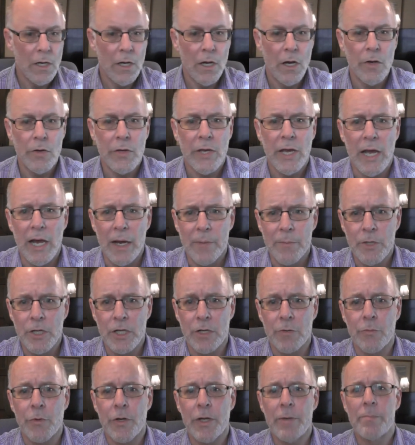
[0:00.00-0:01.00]
Okay, I'm going
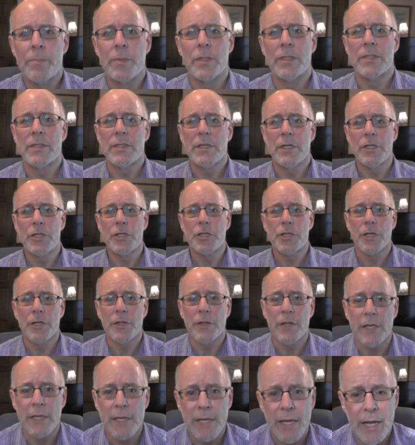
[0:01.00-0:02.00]
to
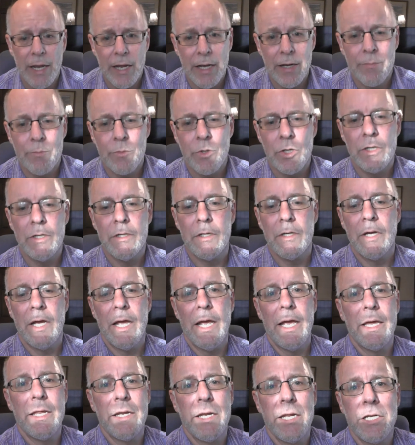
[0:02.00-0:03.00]
reposition the camera
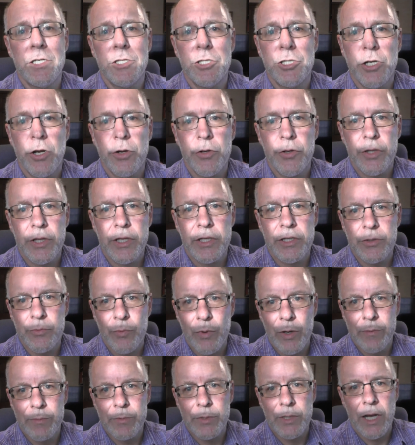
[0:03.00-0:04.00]
and then show you this
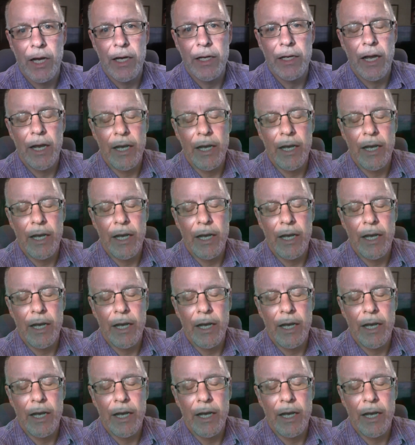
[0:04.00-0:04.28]
website.